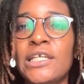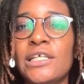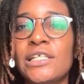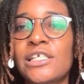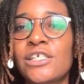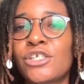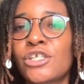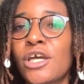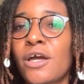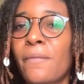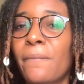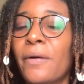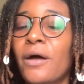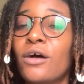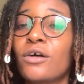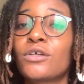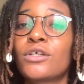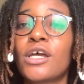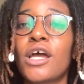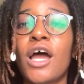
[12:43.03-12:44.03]
Let's chat
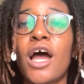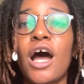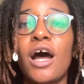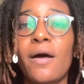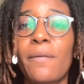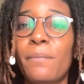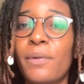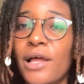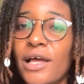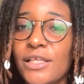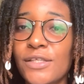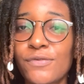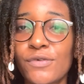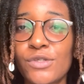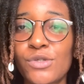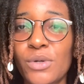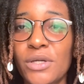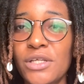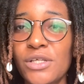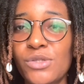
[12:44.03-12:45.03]
about our plans for
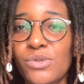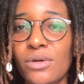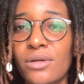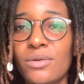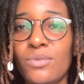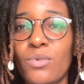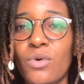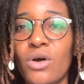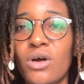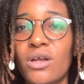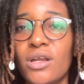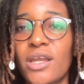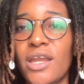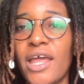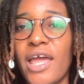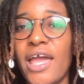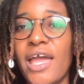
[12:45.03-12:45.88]
2021,